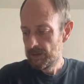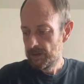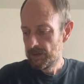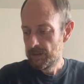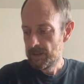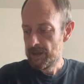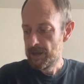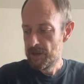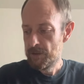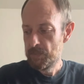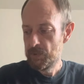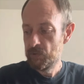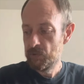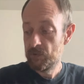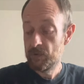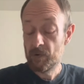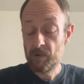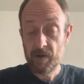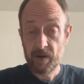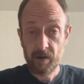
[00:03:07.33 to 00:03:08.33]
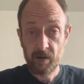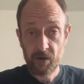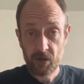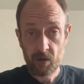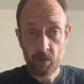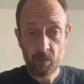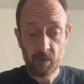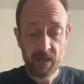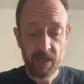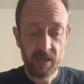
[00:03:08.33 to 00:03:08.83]
Another great
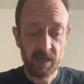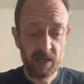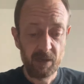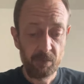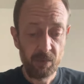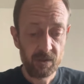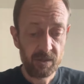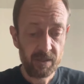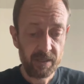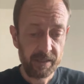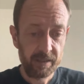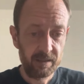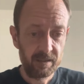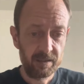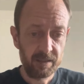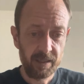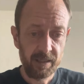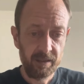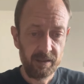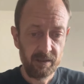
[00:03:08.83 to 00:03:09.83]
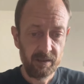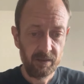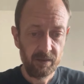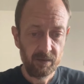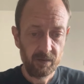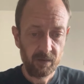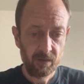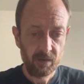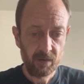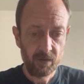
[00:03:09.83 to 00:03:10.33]
UK label, Second Sight,
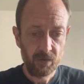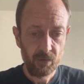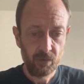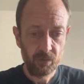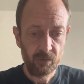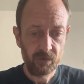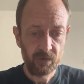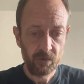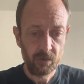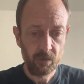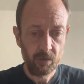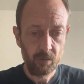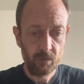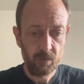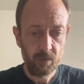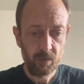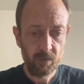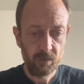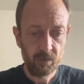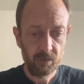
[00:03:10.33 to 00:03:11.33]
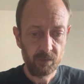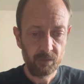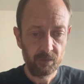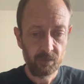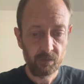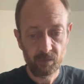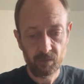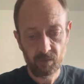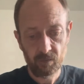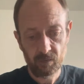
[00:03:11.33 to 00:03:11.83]
who do
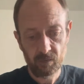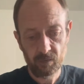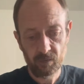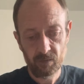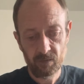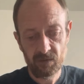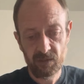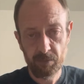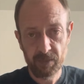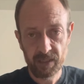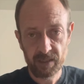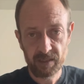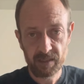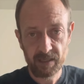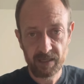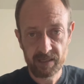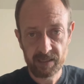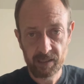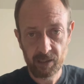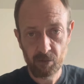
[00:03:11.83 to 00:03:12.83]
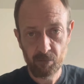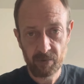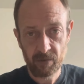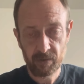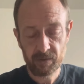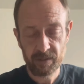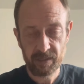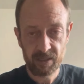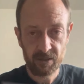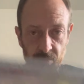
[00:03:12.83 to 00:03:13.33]
similar size little box
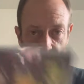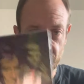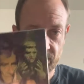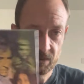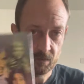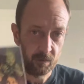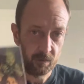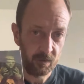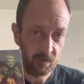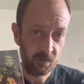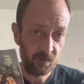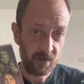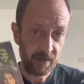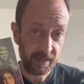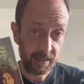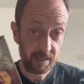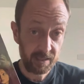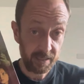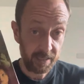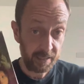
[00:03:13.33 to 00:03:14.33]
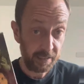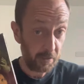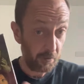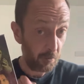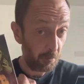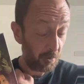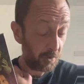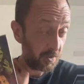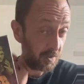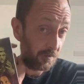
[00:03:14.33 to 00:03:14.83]
sets, but this one's Frankenstein and the
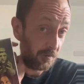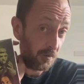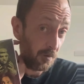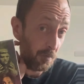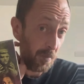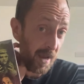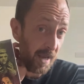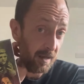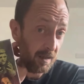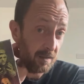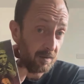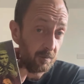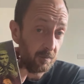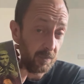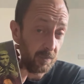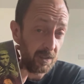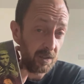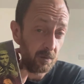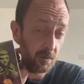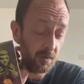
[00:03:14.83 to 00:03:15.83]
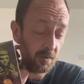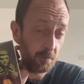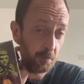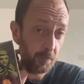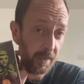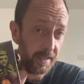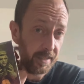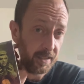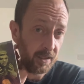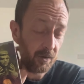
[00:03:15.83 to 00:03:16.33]
Monster from Hell, which was
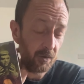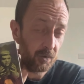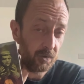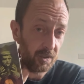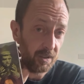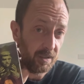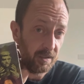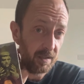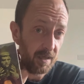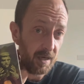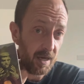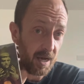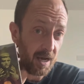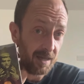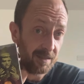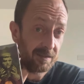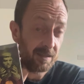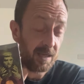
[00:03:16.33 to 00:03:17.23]
Peter Cushing and